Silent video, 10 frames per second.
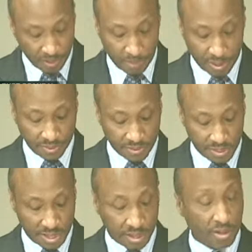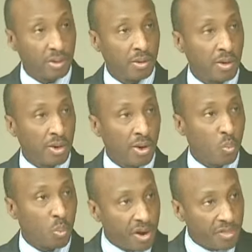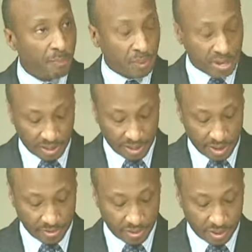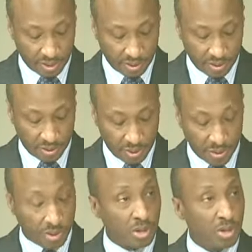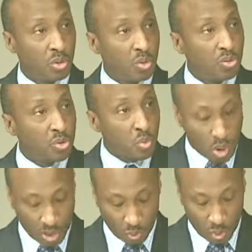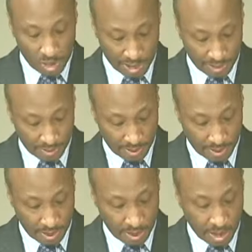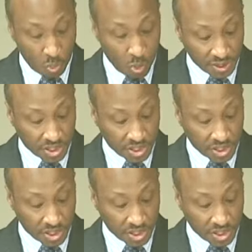at Penn State, where the breakdowns occurred, who knew what when, and what